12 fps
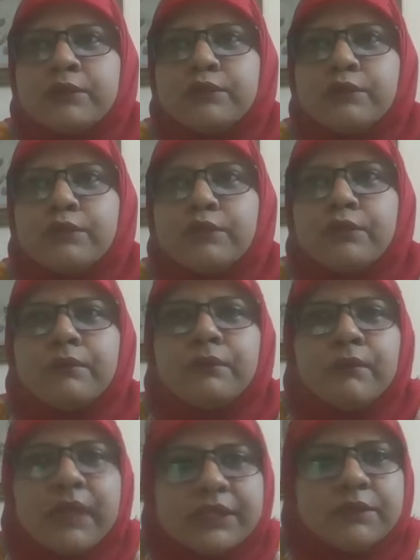So you
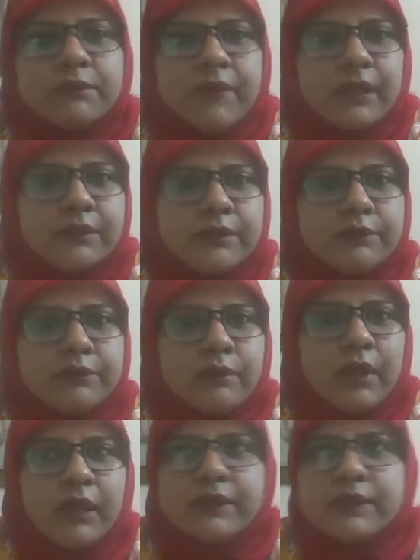must practice
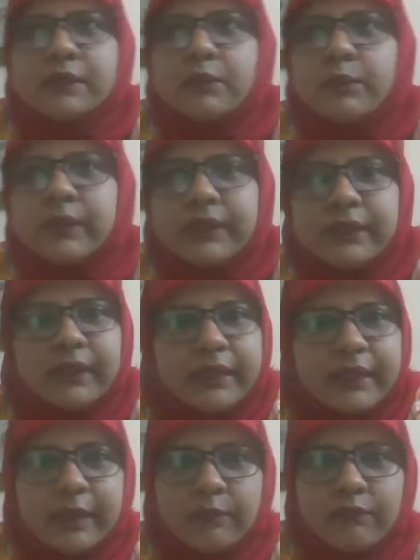your answer within
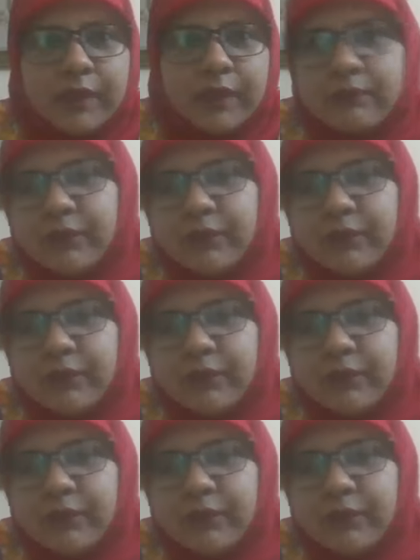that time frame,